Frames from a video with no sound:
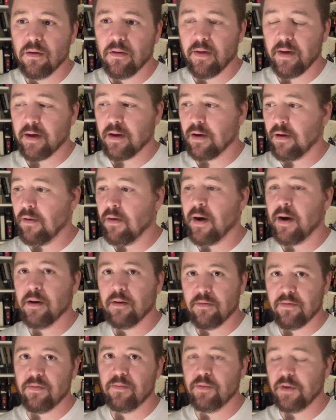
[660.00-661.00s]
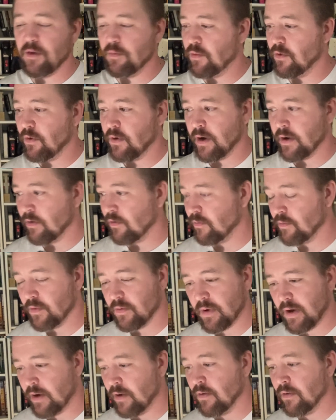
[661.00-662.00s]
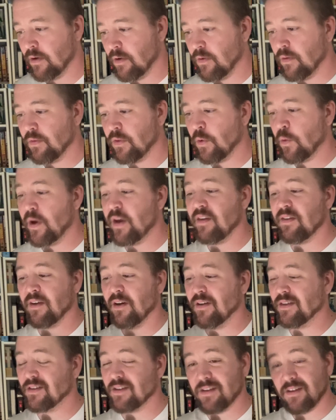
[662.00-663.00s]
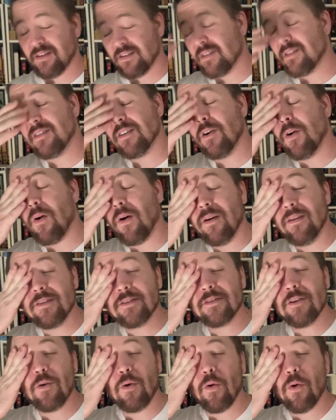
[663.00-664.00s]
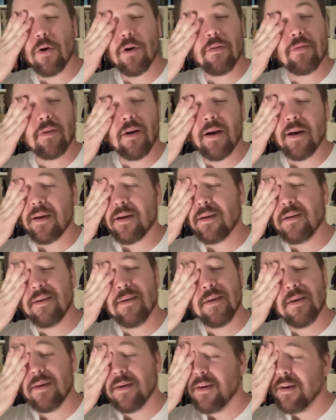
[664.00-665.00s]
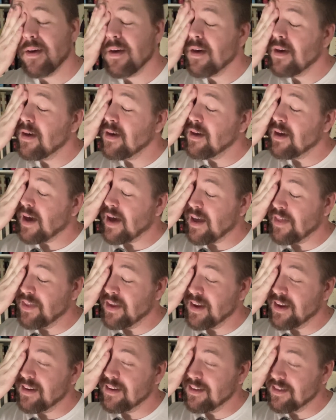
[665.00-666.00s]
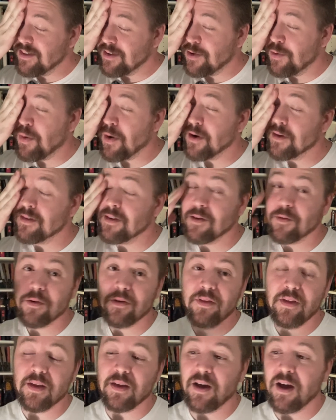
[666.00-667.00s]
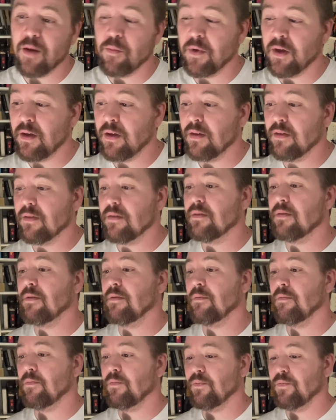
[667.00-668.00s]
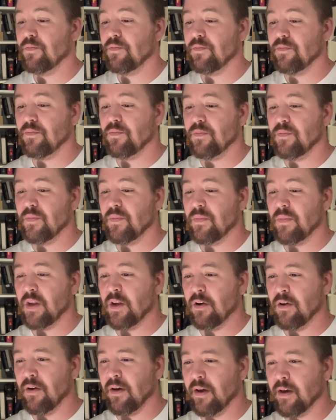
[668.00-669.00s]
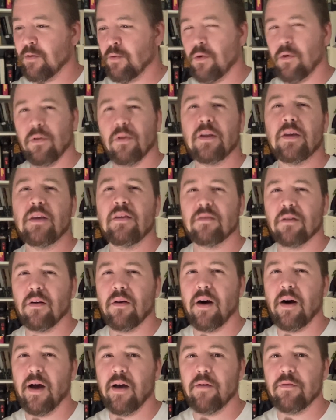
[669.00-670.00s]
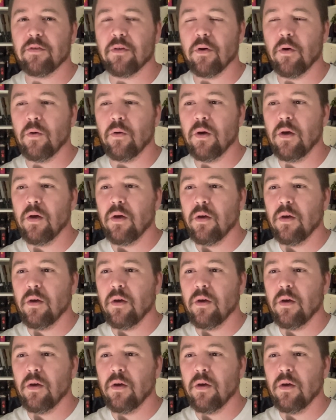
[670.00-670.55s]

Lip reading: Like a lot of people, I don't know. The way he tells it is so horrifying. And then the part that really got me is you're like, well, Lee's alive, so